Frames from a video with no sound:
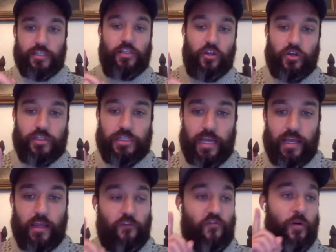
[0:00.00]

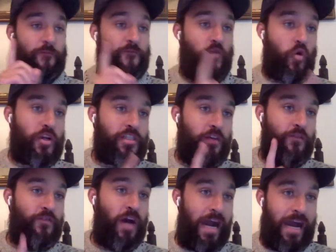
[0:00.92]
Thursday from 4 to
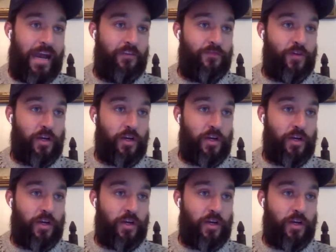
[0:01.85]
5